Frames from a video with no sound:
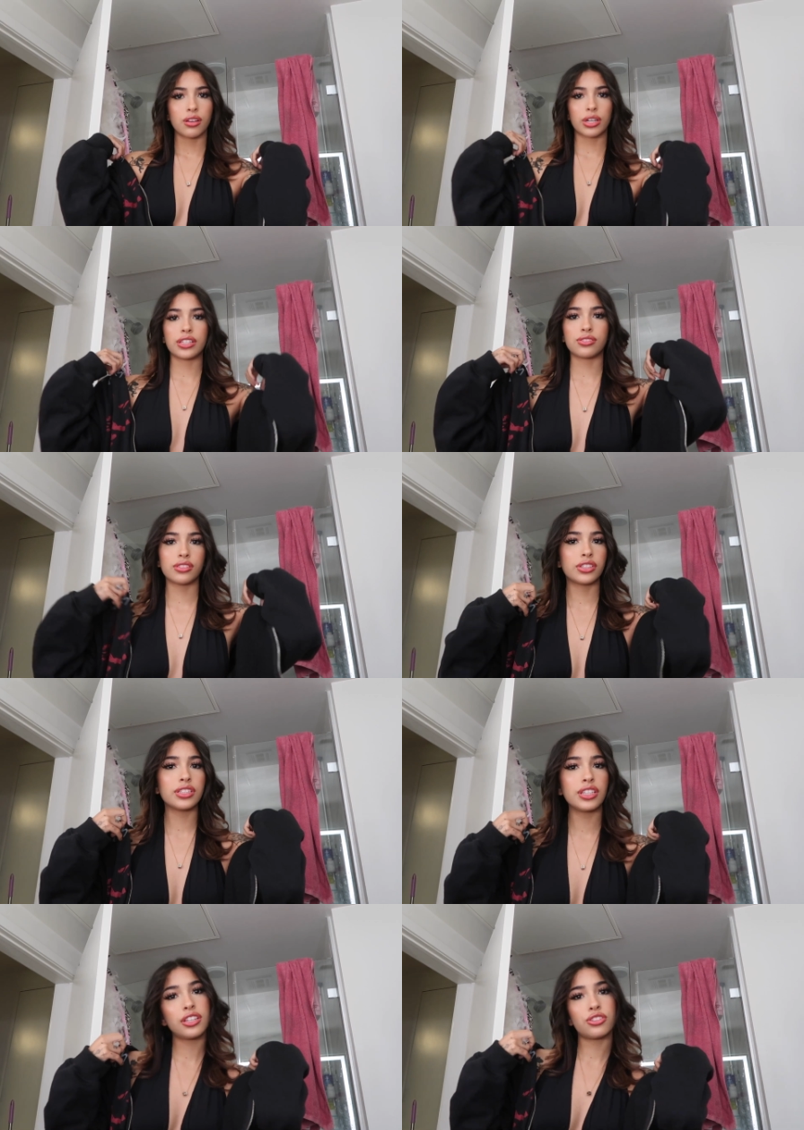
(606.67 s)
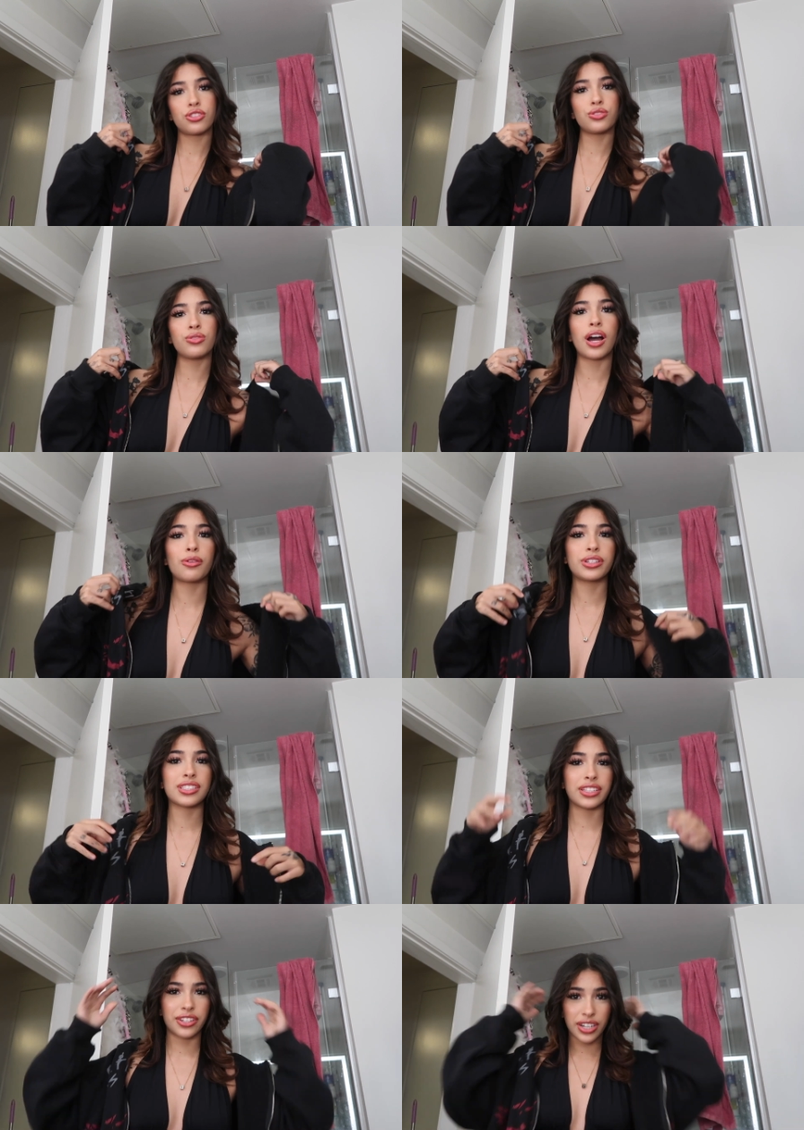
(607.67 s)
Okay, so literally 2
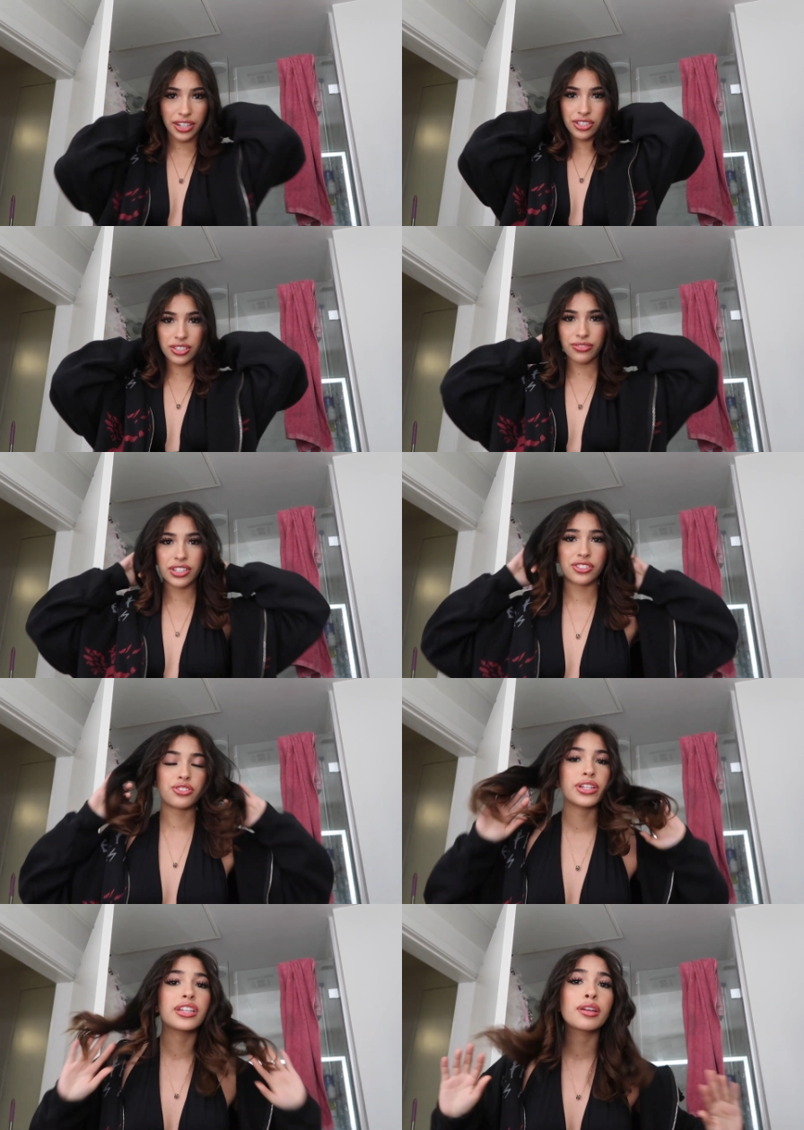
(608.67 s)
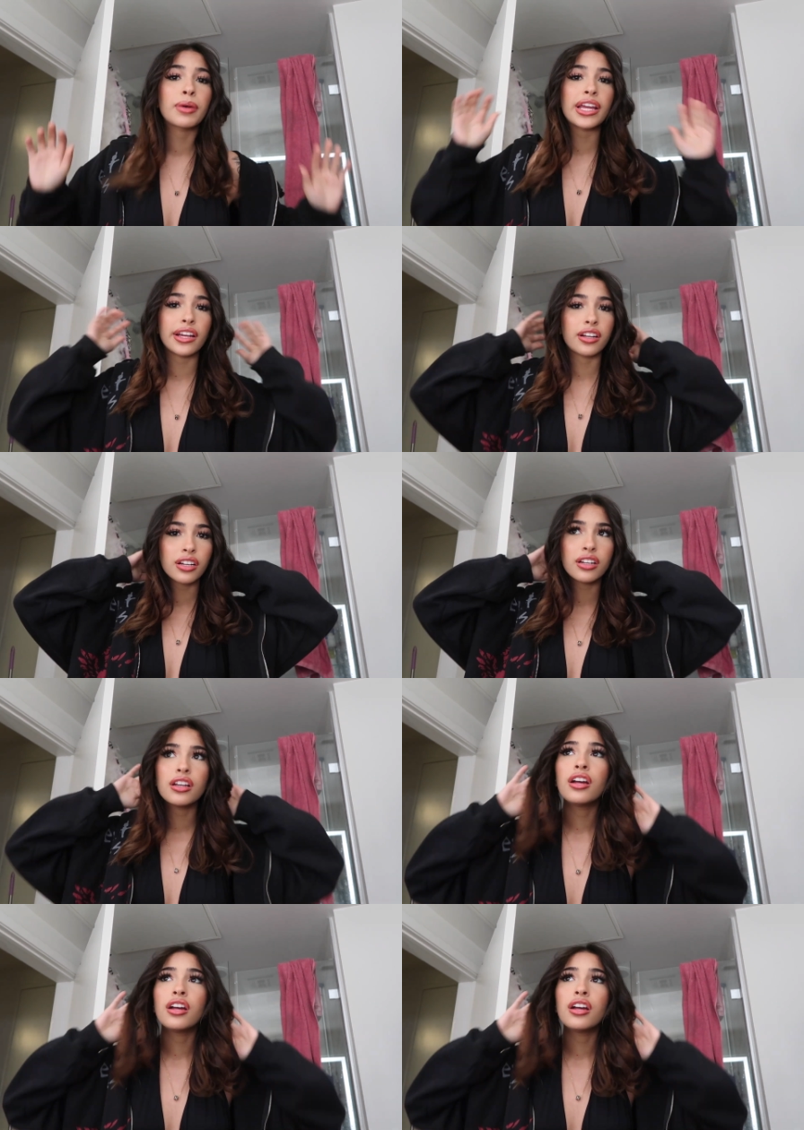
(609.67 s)
hours later, I just finished straightening my hair.